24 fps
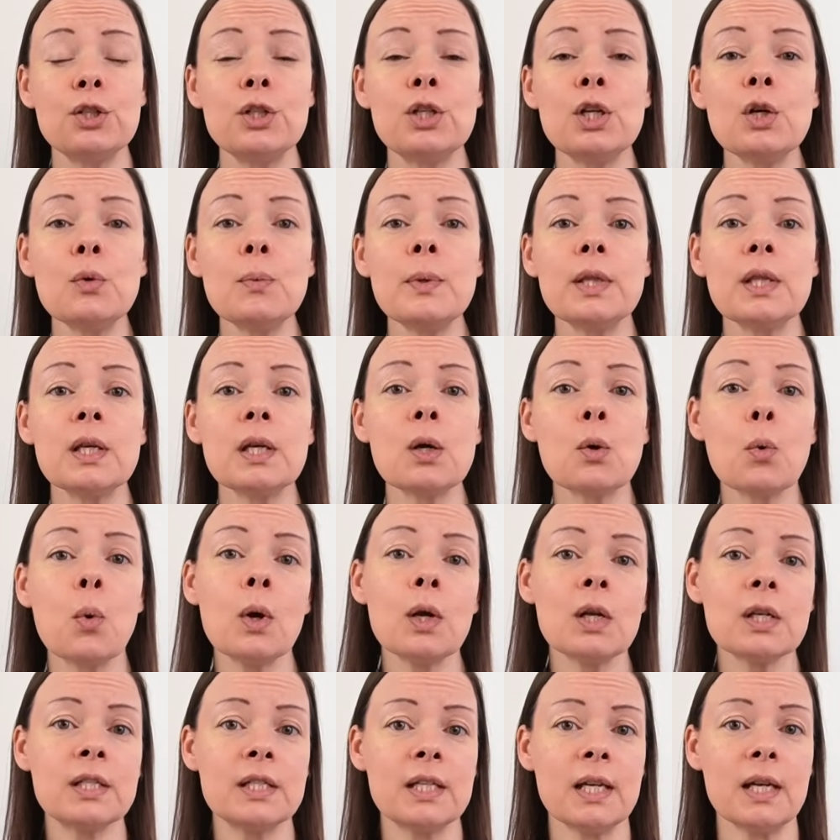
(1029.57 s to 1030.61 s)
do with the
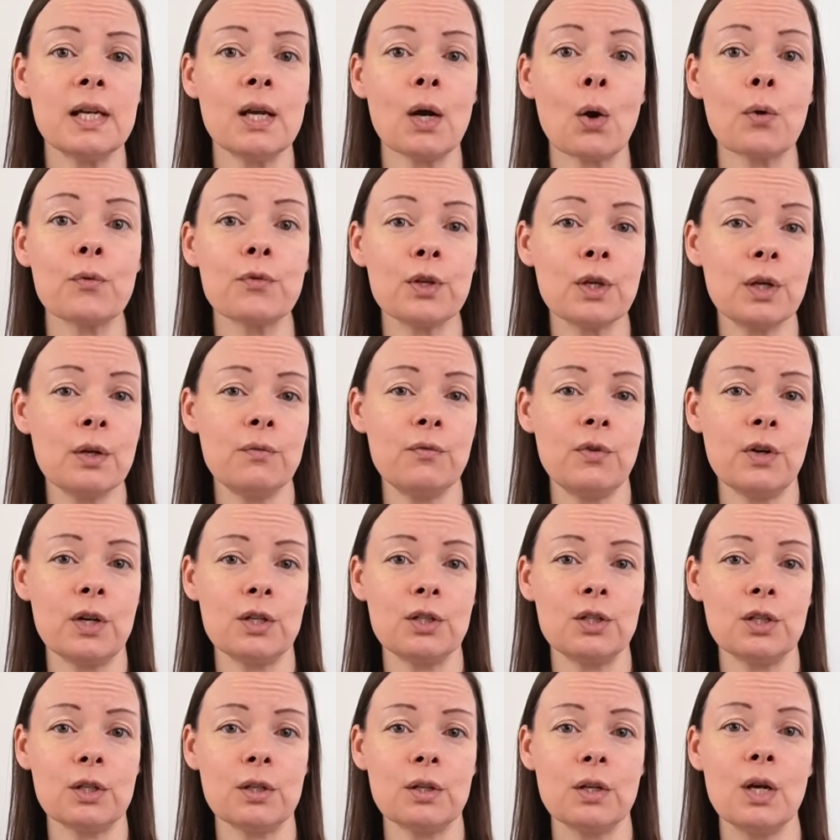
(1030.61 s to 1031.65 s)
quality of the
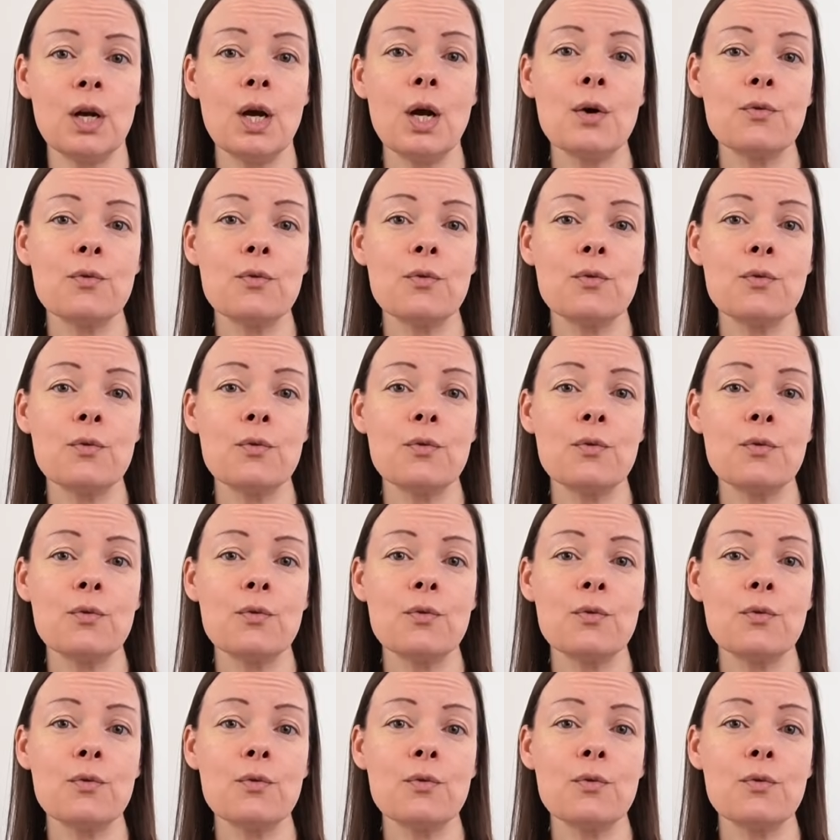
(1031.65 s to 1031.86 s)
conversion